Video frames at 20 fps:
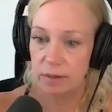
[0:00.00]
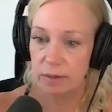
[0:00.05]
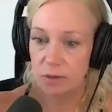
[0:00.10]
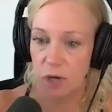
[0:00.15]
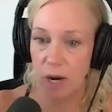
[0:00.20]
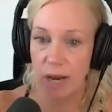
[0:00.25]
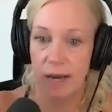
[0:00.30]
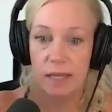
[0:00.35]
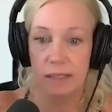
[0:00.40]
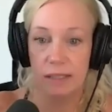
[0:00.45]

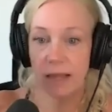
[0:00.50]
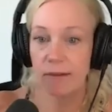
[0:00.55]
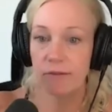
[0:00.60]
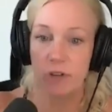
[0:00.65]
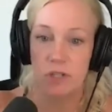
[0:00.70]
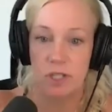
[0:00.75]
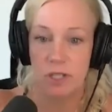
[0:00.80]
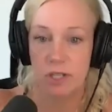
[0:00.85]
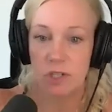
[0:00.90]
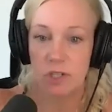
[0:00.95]
trying to
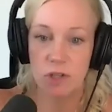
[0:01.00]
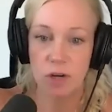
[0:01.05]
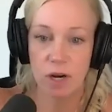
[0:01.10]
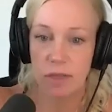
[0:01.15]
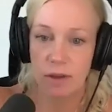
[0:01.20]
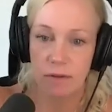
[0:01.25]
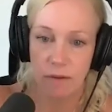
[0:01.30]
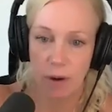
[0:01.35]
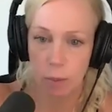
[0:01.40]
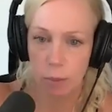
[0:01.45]
leverage the
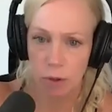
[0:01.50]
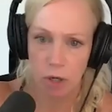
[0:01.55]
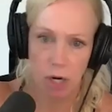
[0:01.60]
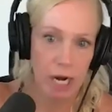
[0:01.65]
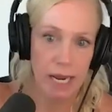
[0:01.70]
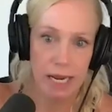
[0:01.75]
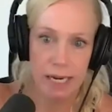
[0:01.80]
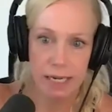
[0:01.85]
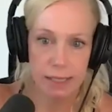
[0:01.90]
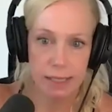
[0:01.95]
strength of our
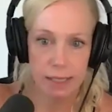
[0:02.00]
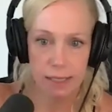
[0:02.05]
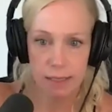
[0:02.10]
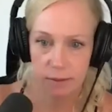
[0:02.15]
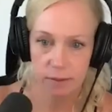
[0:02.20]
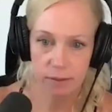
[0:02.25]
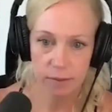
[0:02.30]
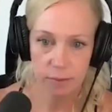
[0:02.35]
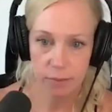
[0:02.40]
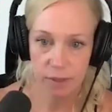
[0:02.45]
brain
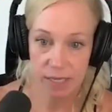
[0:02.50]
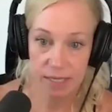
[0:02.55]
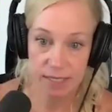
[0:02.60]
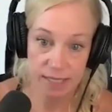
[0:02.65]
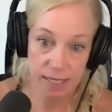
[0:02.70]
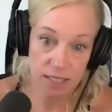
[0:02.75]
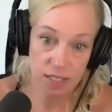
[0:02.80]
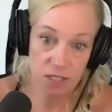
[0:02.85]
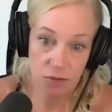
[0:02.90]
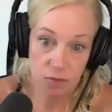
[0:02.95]
because
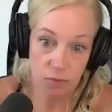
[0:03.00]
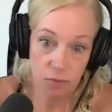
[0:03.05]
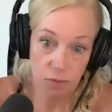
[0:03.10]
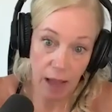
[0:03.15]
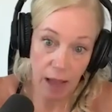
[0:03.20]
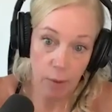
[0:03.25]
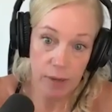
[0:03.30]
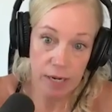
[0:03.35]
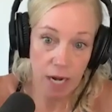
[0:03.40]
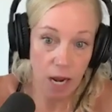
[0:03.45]
that's
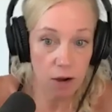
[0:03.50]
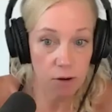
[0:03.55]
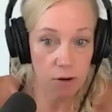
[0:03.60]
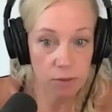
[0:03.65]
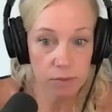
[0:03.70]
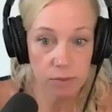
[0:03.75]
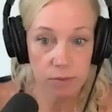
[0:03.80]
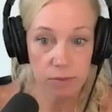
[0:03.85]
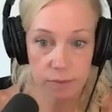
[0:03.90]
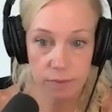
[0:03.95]
how we know.
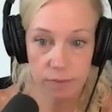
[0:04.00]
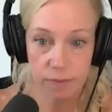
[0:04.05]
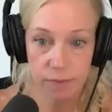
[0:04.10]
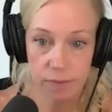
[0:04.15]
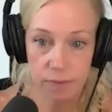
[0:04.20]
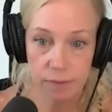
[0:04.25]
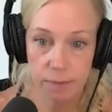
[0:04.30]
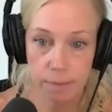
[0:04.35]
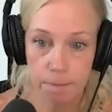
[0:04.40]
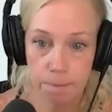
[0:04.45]

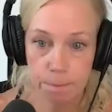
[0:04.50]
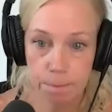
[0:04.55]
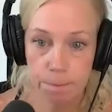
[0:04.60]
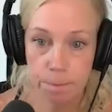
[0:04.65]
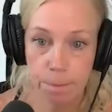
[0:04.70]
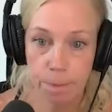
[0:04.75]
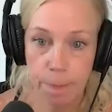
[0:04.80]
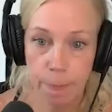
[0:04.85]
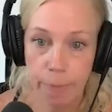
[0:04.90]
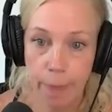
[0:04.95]

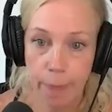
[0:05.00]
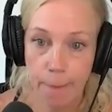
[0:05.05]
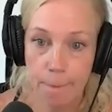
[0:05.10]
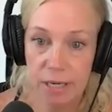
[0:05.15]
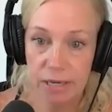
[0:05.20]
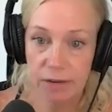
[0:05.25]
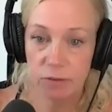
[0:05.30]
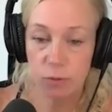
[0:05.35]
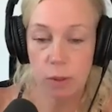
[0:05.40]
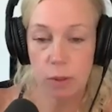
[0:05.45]

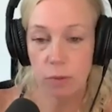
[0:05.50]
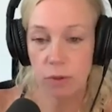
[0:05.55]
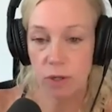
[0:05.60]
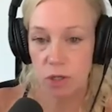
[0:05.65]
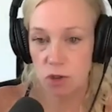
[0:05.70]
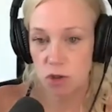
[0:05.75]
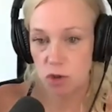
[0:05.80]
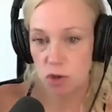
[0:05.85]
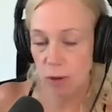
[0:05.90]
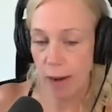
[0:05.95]
But if we were
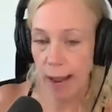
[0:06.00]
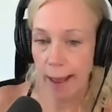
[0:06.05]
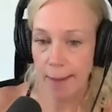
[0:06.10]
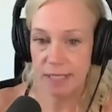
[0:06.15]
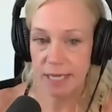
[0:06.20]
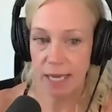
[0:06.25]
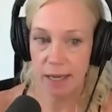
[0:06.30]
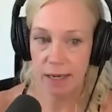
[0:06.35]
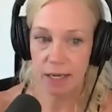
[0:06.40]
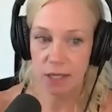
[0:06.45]
to drop
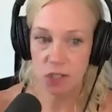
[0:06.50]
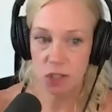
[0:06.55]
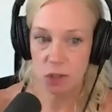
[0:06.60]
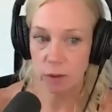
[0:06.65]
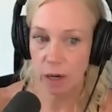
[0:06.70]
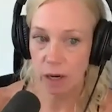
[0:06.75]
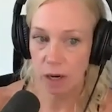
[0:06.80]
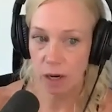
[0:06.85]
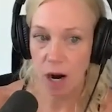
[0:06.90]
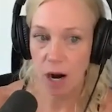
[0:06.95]
down
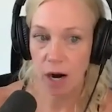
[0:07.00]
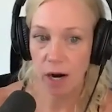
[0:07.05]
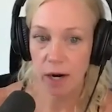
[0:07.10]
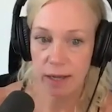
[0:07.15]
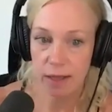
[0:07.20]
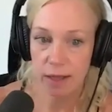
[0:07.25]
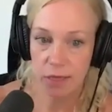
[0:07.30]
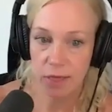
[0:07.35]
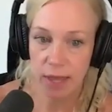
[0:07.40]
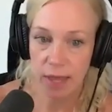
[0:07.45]
into our heart
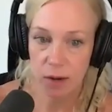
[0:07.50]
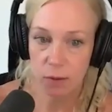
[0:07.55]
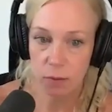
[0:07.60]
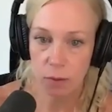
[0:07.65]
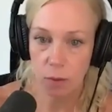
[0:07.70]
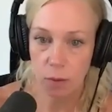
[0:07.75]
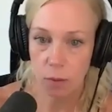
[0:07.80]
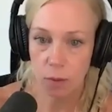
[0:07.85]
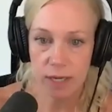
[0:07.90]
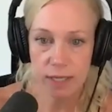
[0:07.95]
and think,
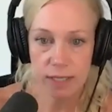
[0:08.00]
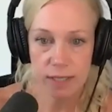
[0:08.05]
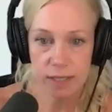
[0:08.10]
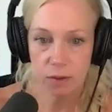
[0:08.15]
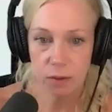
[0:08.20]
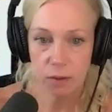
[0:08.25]
well, what